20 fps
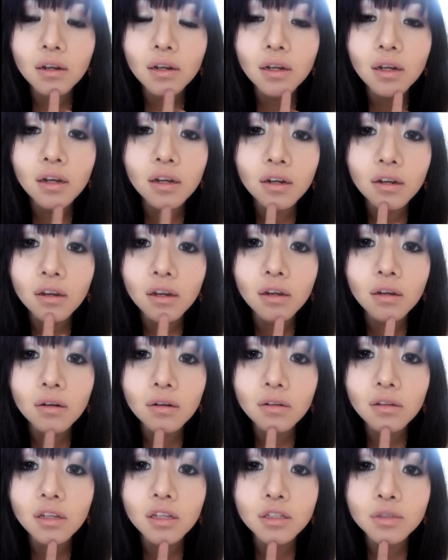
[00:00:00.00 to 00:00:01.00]
on here,
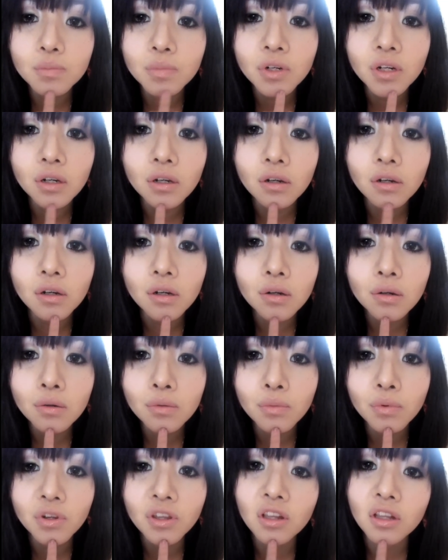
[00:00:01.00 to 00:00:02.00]
this part here
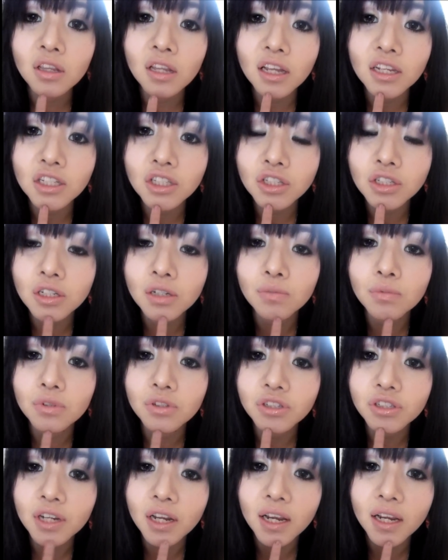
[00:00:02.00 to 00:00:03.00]
where the light will
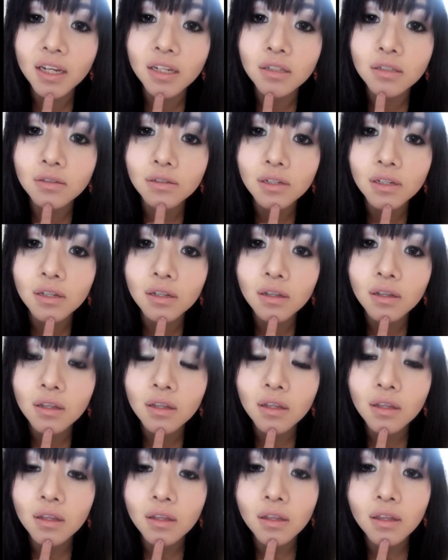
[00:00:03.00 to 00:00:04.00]
shine to it,
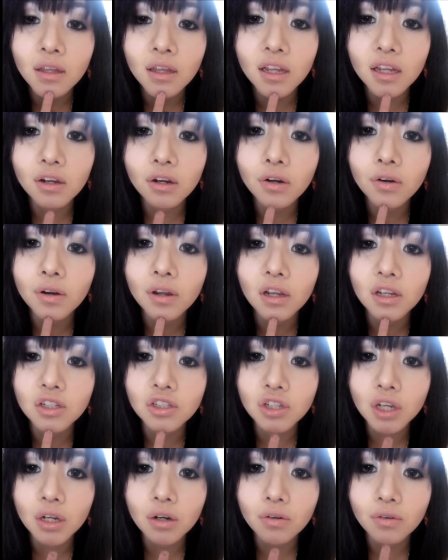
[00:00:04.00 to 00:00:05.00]
and create a
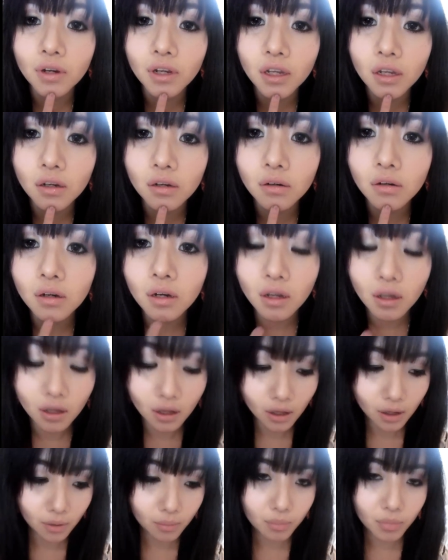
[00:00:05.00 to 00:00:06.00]
shadow right here.
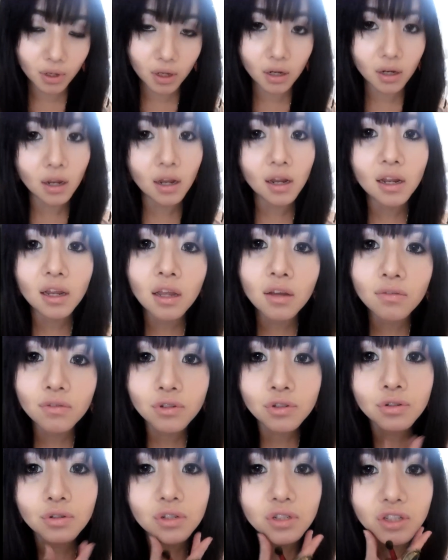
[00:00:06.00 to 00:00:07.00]
But I have a
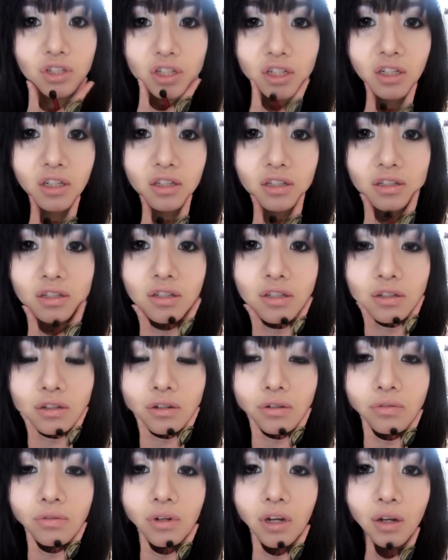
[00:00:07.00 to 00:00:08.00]
short chin,
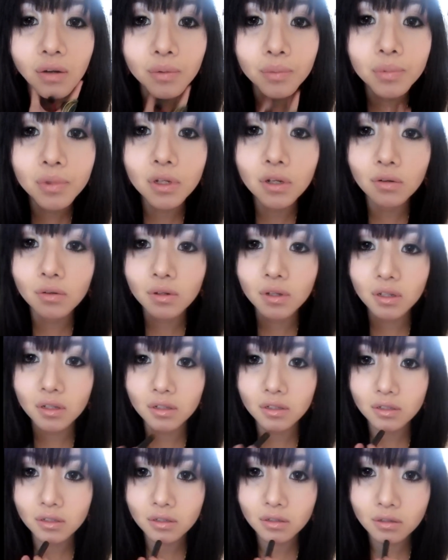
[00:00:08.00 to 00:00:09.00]
so what I'll be doing
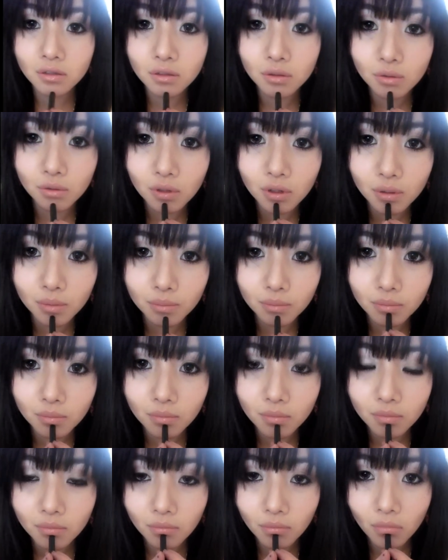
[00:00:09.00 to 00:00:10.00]
is to
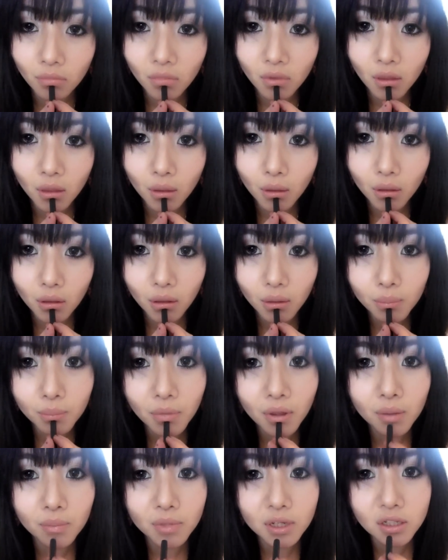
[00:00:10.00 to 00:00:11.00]

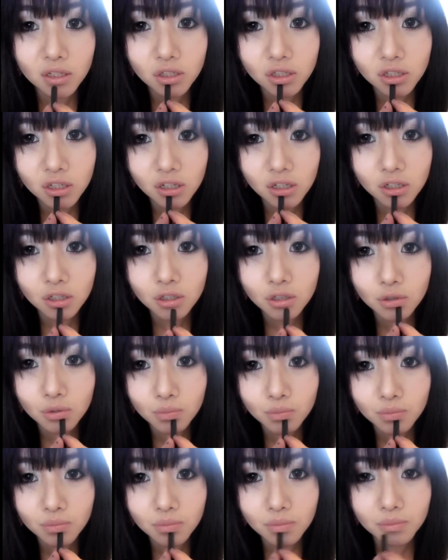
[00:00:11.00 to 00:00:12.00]
make my chin
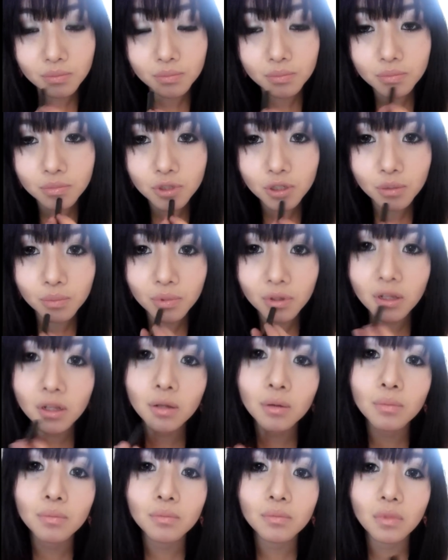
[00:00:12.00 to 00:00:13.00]
to be
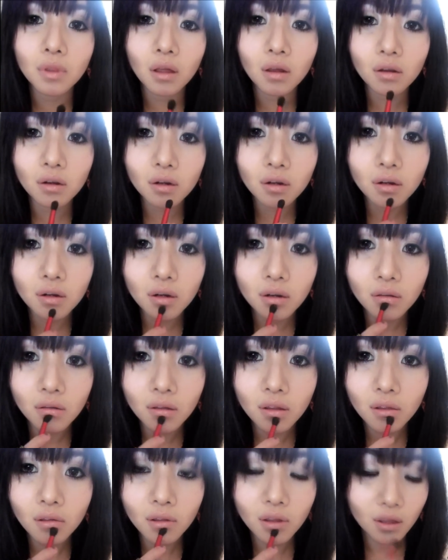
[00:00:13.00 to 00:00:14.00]
longer,
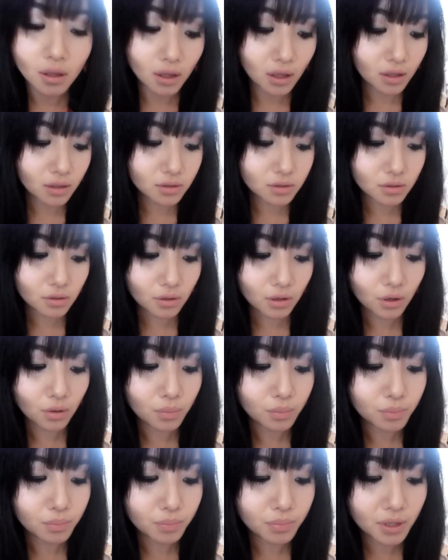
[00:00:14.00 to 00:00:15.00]
so I'll
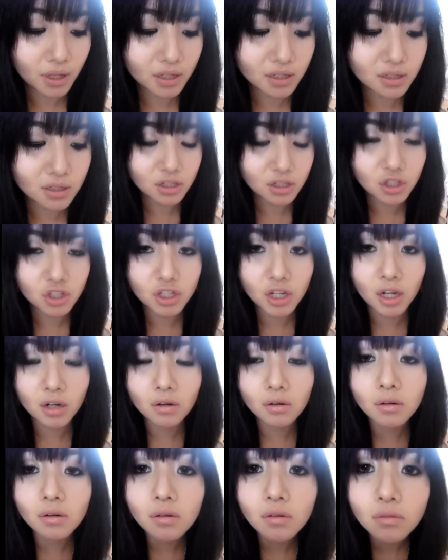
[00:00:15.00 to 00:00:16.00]
place
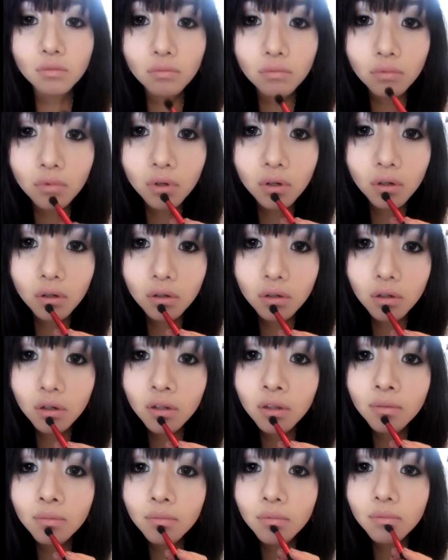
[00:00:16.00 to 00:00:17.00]
shadow right
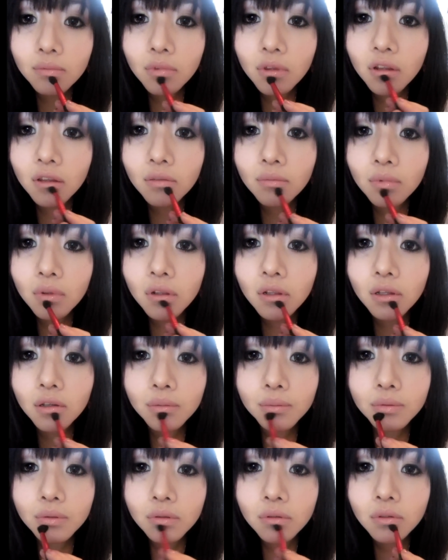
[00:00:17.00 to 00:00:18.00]
underneath my
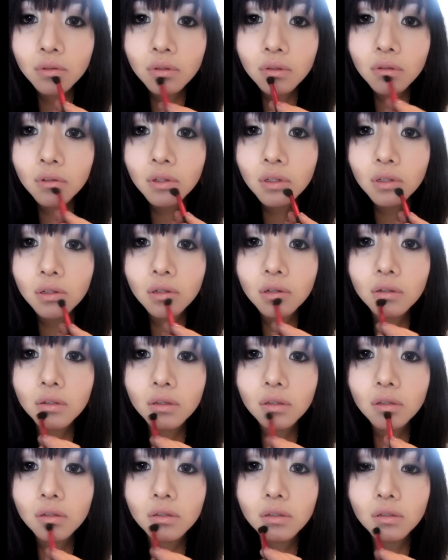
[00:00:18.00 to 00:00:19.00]
lips like
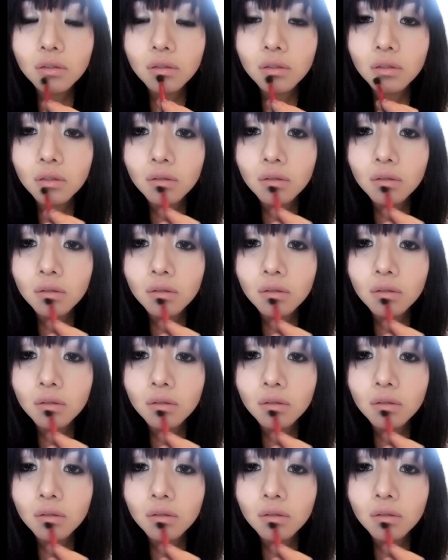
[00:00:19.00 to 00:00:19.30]
this.